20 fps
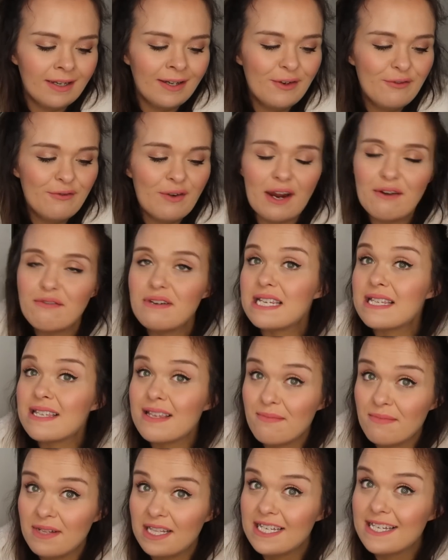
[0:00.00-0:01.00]
a very
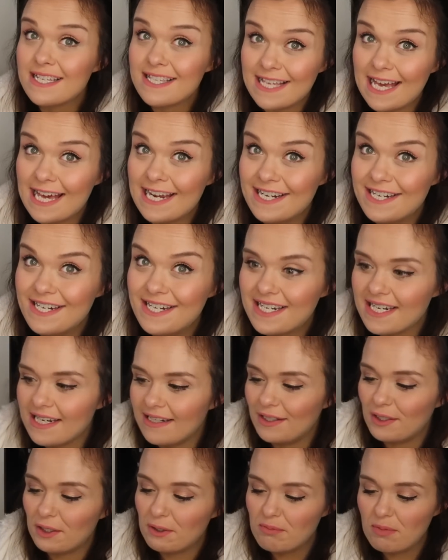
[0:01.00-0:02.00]
similar scent,
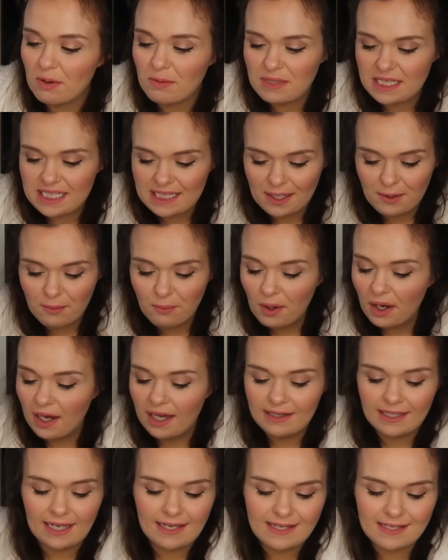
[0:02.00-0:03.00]
and you can probably tell what
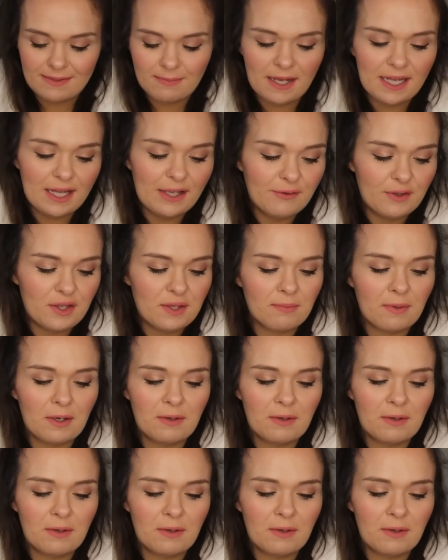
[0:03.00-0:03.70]
I like the smell of at the